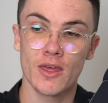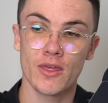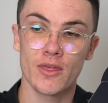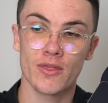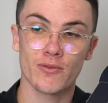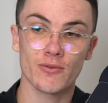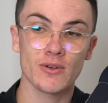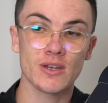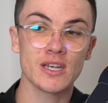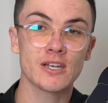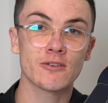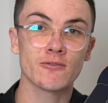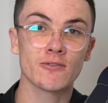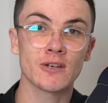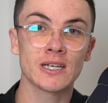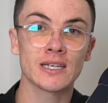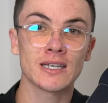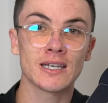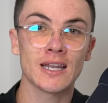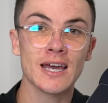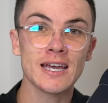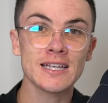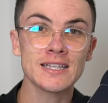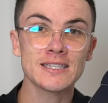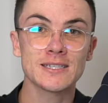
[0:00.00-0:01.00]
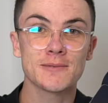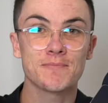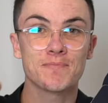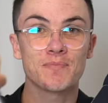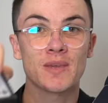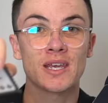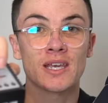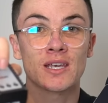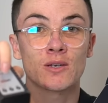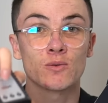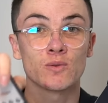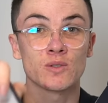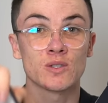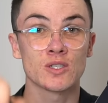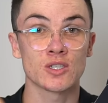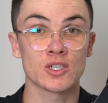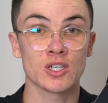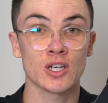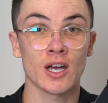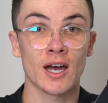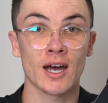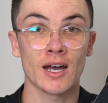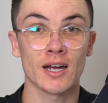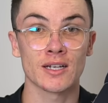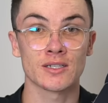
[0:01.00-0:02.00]
3 green lights equals
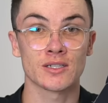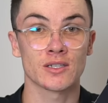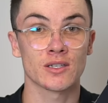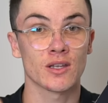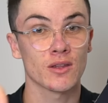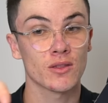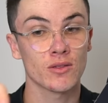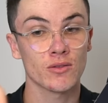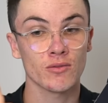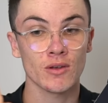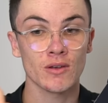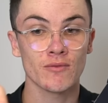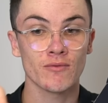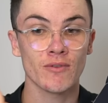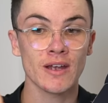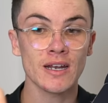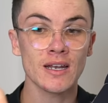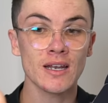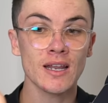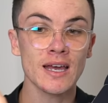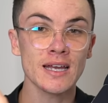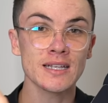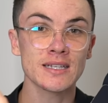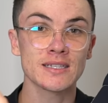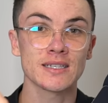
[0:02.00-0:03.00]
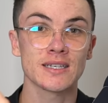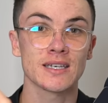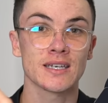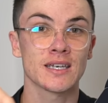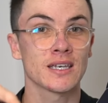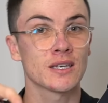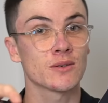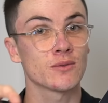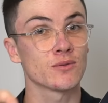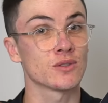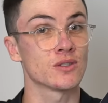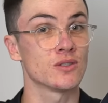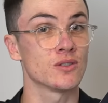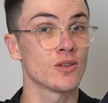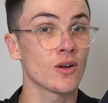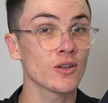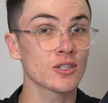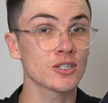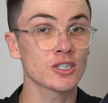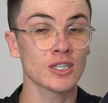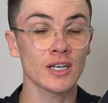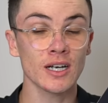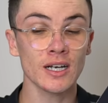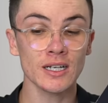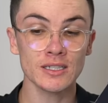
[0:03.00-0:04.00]
charged, 3 red lights equals not
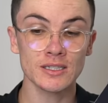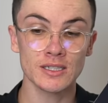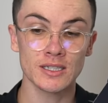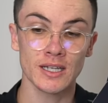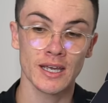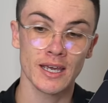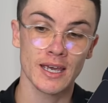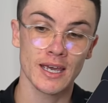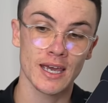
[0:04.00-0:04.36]
charged,